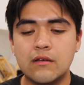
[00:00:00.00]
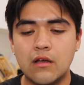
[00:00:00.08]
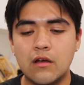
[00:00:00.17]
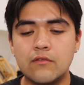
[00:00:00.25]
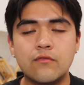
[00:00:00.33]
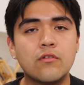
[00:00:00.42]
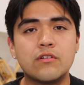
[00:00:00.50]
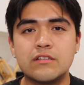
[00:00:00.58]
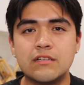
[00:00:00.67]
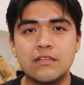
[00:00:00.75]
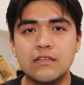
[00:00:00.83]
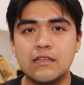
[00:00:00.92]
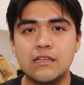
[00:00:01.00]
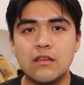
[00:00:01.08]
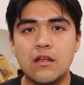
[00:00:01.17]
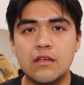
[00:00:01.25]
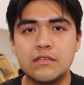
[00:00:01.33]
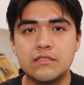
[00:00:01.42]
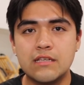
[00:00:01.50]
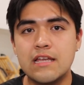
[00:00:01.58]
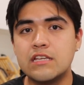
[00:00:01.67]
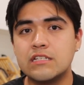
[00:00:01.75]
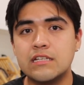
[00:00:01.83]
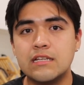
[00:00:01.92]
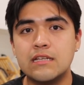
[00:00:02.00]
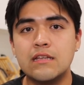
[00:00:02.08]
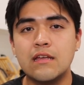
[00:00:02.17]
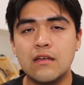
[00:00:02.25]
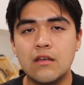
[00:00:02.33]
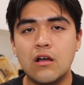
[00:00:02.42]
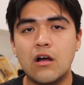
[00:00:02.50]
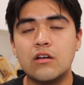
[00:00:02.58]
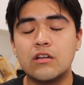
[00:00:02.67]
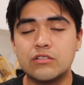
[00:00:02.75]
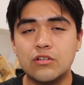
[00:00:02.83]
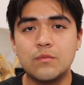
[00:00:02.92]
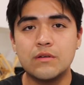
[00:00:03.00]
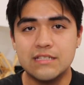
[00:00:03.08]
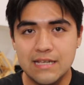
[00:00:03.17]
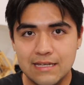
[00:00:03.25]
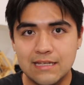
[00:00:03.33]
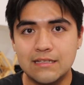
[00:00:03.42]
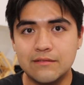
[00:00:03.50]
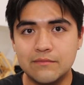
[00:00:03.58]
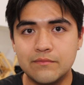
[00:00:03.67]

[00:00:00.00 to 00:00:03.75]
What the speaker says: unfortunately lost Sacheen on October 2nd,